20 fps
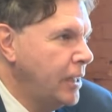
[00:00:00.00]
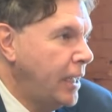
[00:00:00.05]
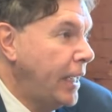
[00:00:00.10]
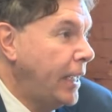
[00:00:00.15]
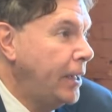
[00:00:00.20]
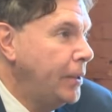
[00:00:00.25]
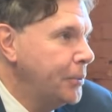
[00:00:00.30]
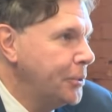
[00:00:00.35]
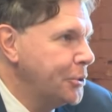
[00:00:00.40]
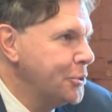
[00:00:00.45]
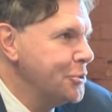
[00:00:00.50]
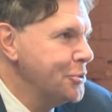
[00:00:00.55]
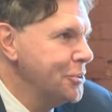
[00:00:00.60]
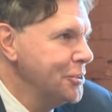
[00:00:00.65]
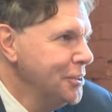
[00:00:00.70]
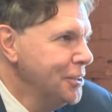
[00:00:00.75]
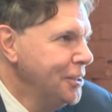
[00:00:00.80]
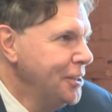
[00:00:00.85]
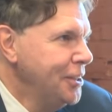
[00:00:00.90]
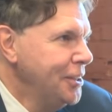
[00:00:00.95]
hours.
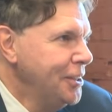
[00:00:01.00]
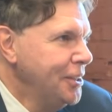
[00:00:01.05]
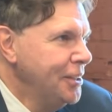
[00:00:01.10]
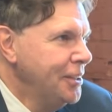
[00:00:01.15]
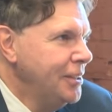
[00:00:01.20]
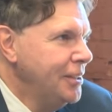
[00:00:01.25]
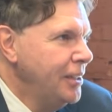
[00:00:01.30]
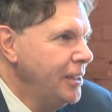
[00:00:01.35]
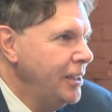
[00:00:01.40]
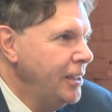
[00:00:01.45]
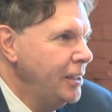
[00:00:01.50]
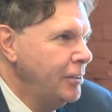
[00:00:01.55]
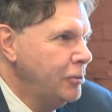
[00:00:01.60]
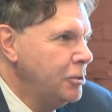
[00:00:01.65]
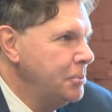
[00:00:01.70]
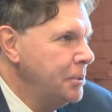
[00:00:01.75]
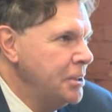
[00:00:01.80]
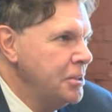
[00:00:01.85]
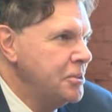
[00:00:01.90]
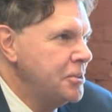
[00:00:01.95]
And
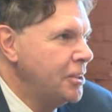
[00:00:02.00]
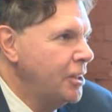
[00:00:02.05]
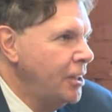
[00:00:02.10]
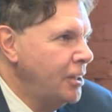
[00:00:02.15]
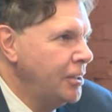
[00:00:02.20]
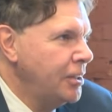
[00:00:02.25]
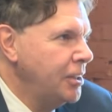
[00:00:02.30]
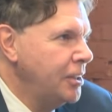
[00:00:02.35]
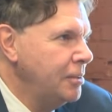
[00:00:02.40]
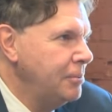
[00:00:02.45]
everybody's talking